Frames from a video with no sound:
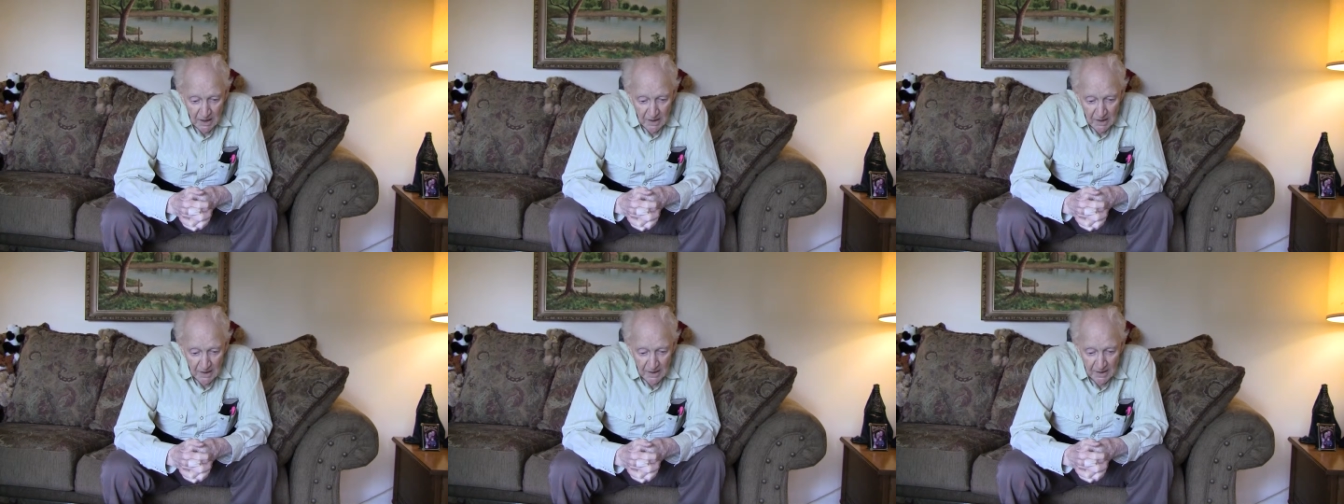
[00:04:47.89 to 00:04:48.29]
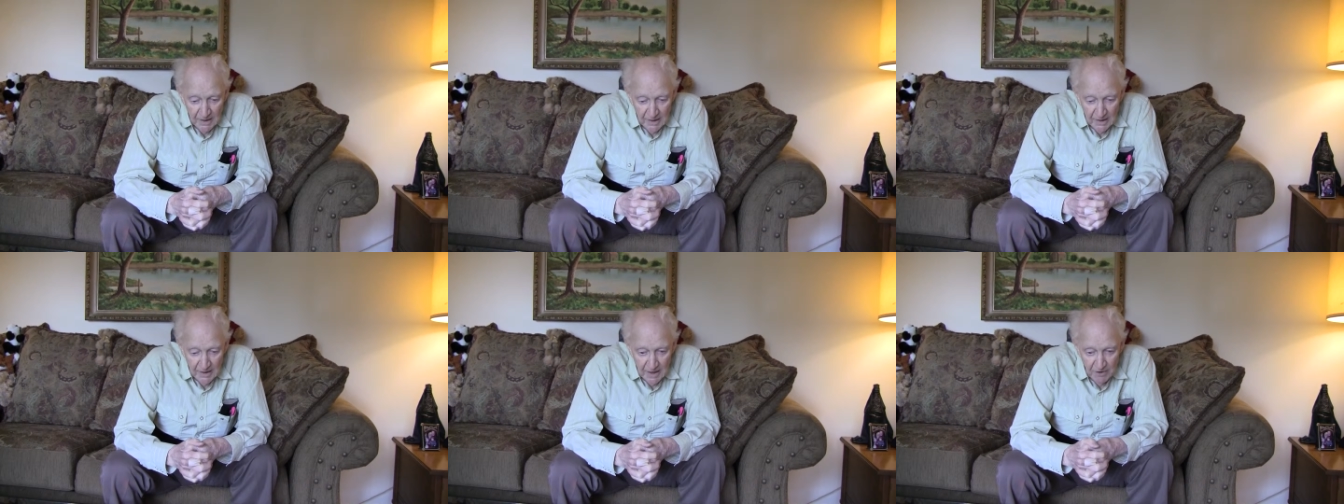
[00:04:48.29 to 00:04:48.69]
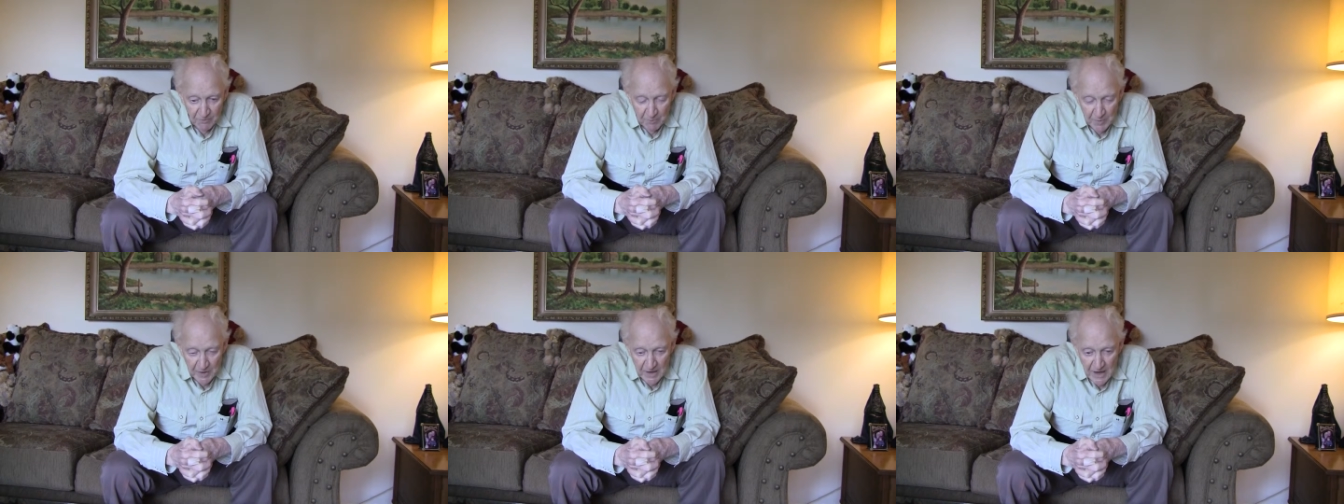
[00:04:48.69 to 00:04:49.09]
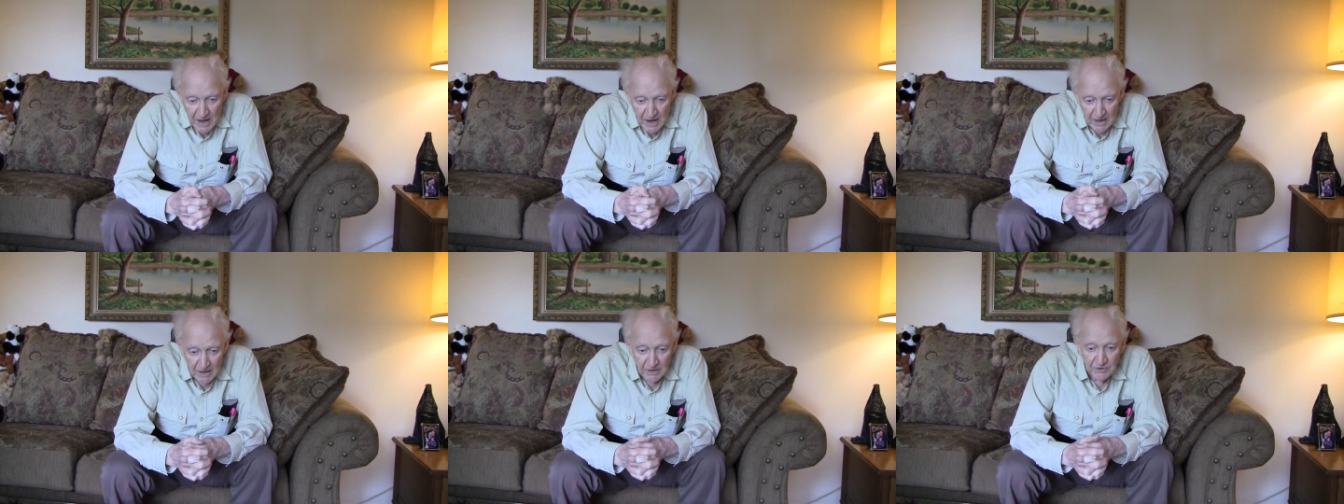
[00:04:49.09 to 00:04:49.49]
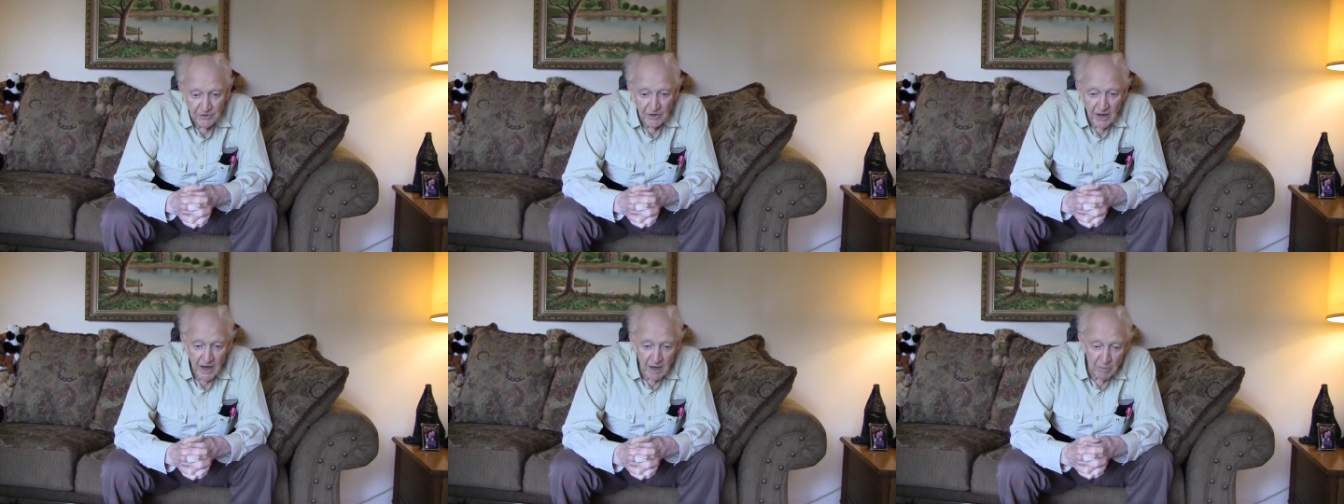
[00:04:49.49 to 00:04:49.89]
the FBI
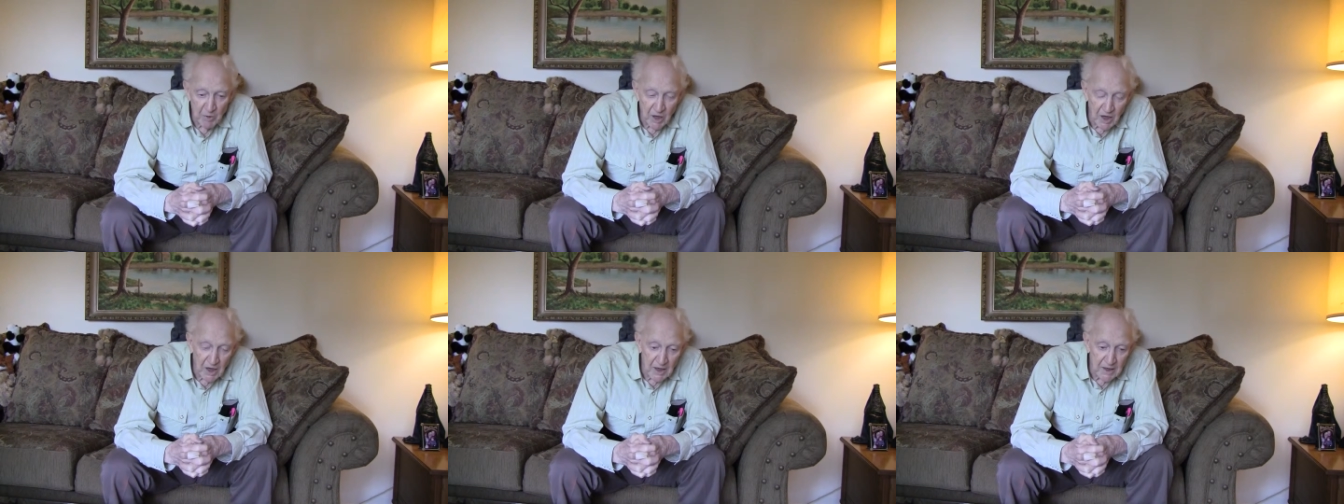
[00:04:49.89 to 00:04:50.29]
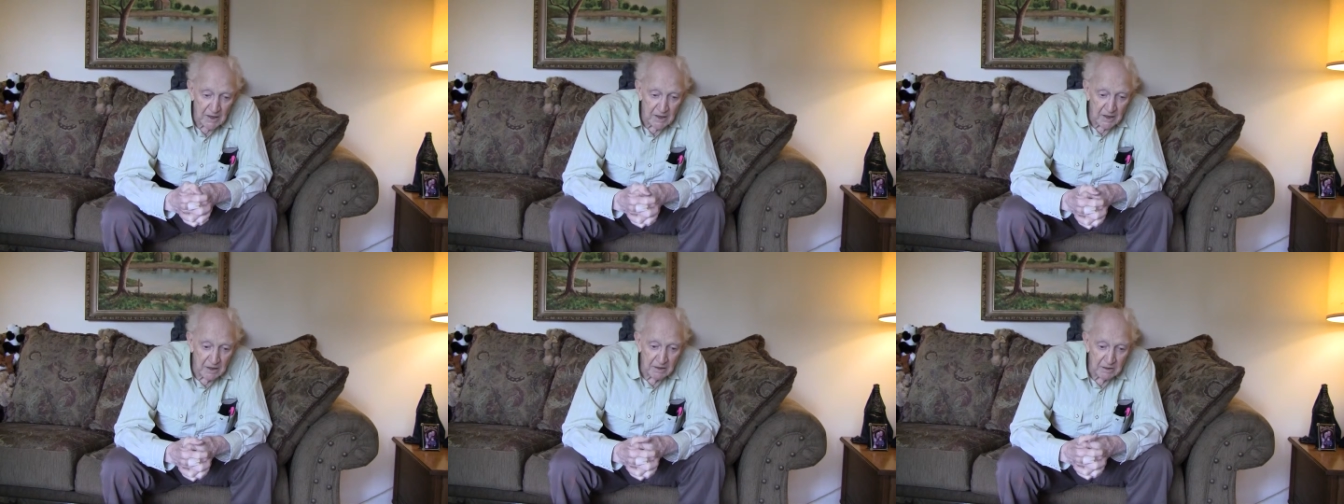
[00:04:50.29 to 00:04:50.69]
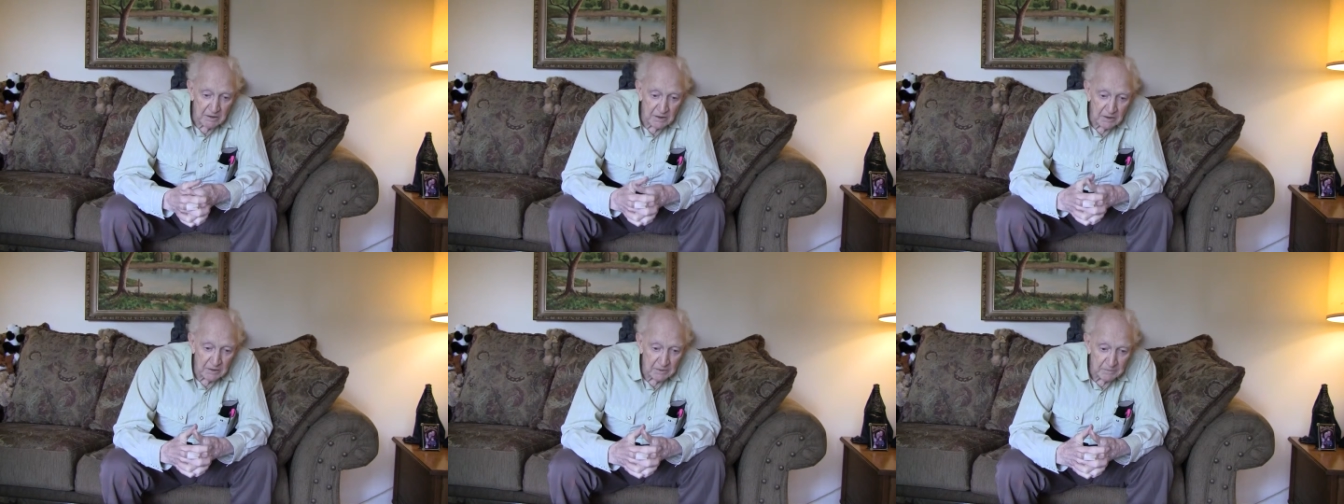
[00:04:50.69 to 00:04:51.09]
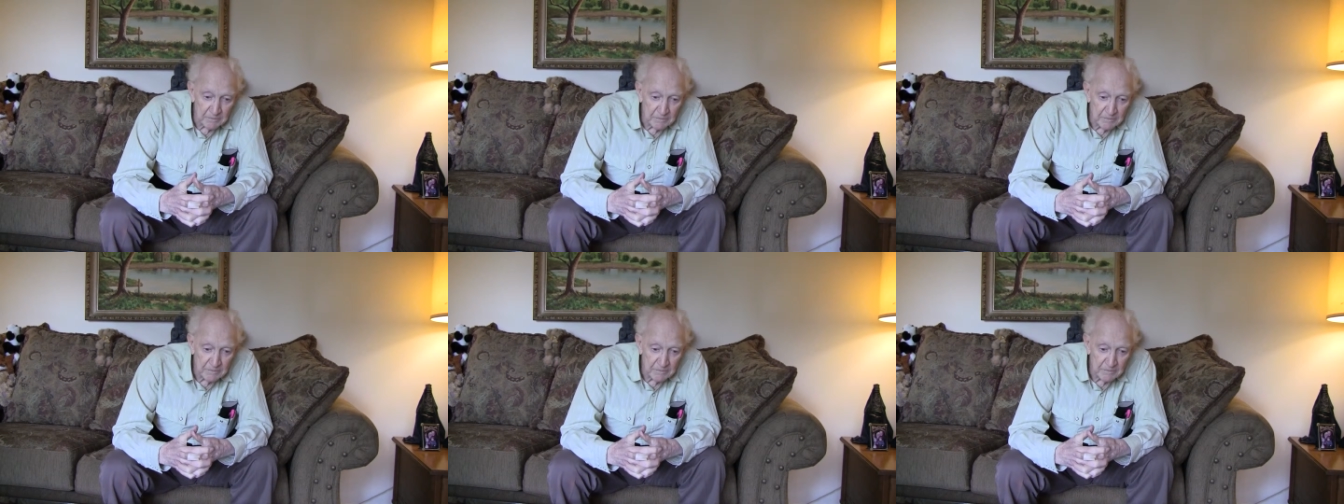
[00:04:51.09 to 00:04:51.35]
came in and